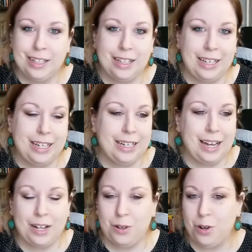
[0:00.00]
Like,
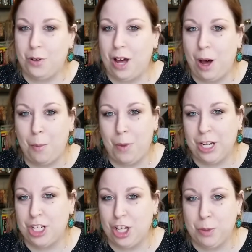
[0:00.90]
I don't know how
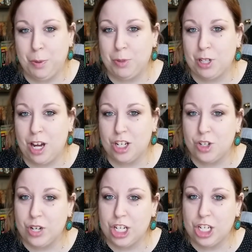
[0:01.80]
much other people's
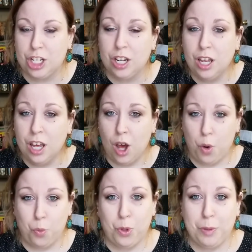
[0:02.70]
concentration
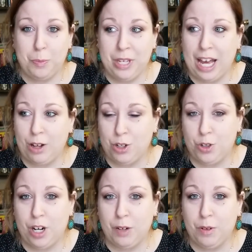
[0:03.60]
would be, how
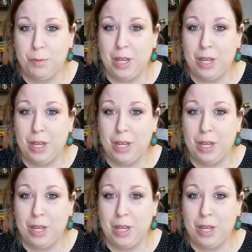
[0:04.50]
strong it would be.